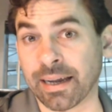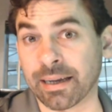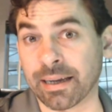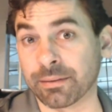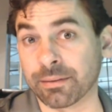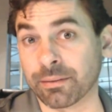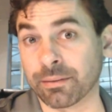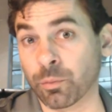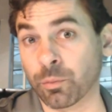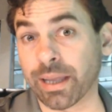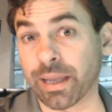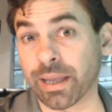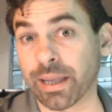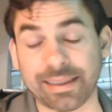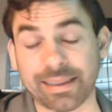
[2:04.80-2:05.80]
we'll get the
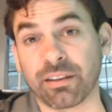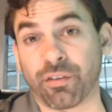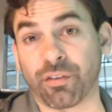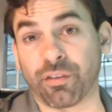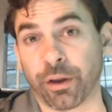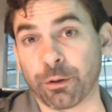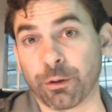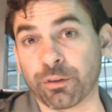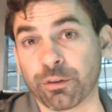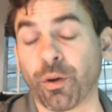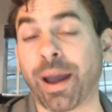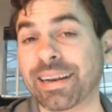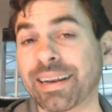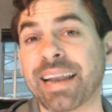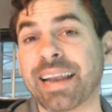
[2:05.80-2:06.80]
kids for you. So I didn't
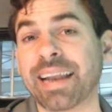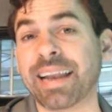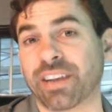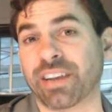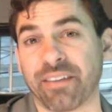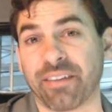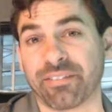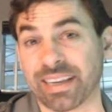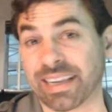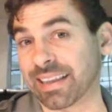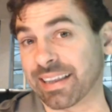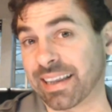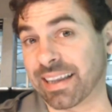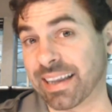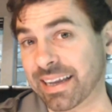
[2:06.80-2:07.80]
actually have to get the
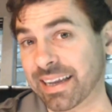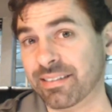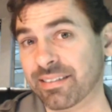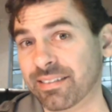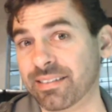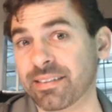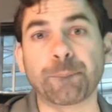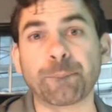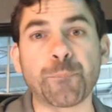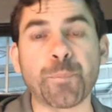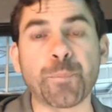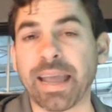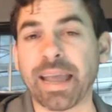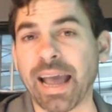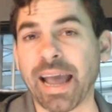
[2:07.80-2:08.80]
kids. They
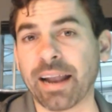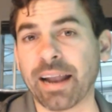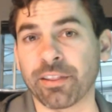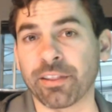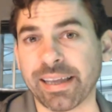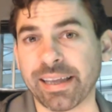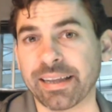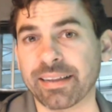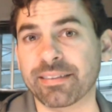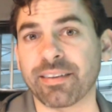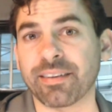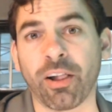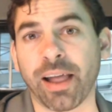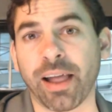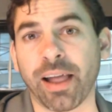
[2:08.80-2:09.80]
had all the kids. All
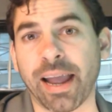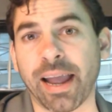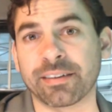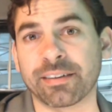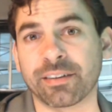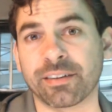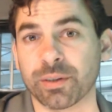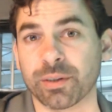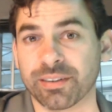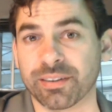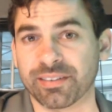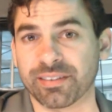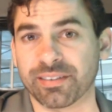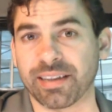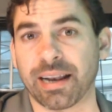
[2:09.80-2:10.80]
I had to do was set
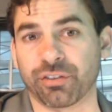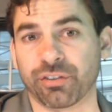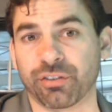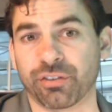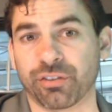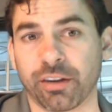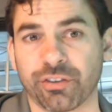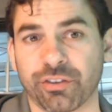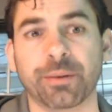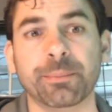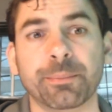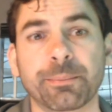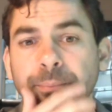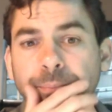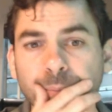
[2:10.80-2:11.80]
up the structure.
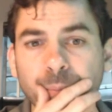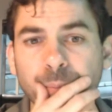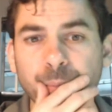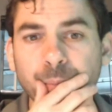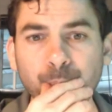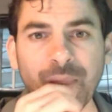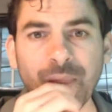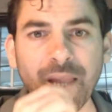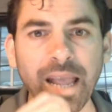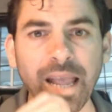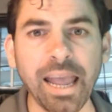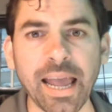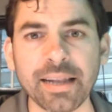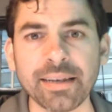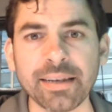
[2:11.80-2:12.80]

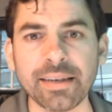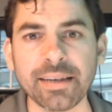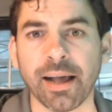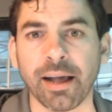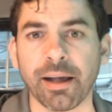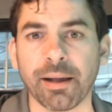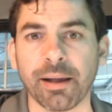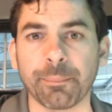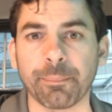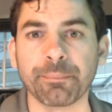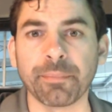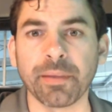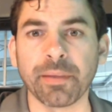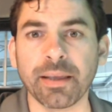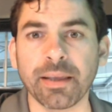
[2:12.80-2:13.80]
And
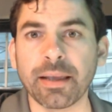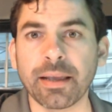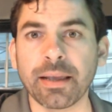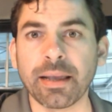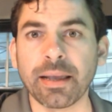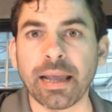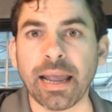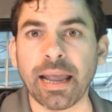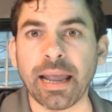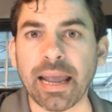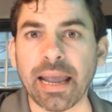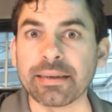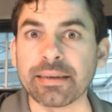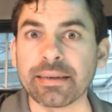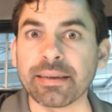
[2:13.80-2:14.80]

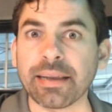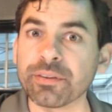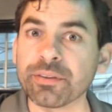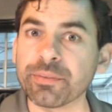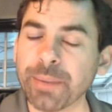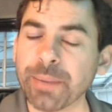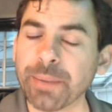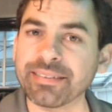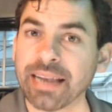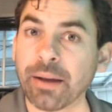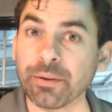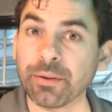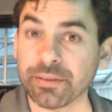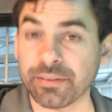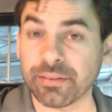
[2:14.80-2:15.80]
it was amazing. I
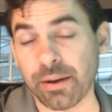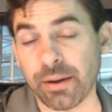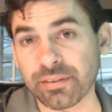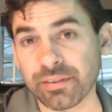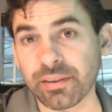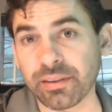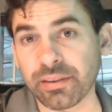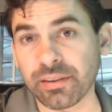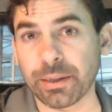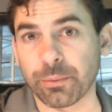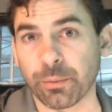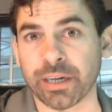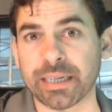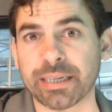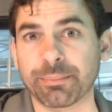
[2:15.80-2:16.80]
was a little bit
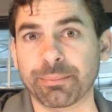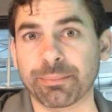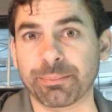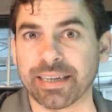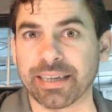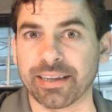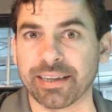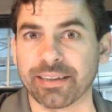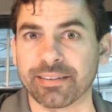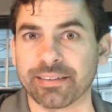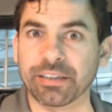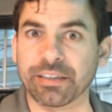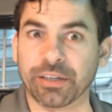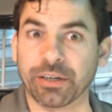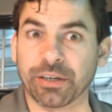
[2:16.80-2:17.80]
worried because, you
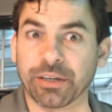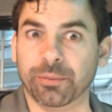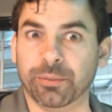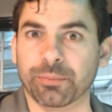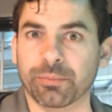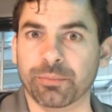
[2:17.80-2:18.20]
know,